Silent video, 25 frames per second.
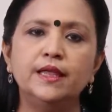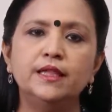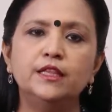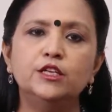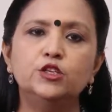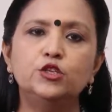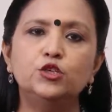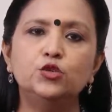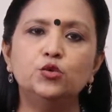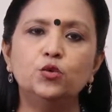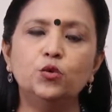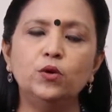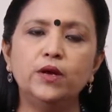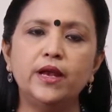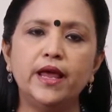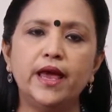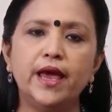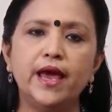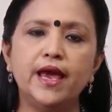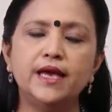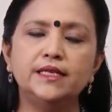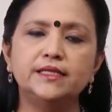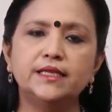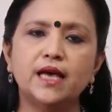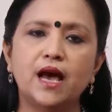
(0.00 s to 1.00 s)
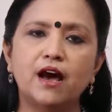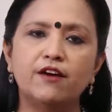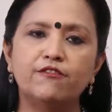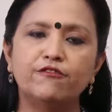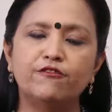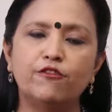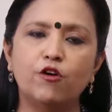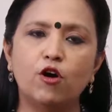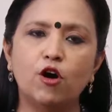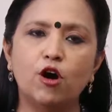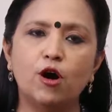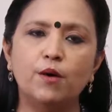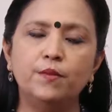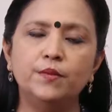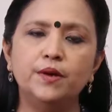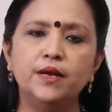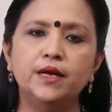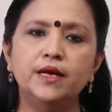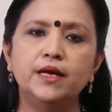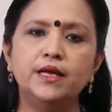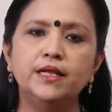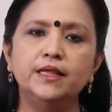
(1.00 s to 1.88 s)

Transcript: The two layers are formed,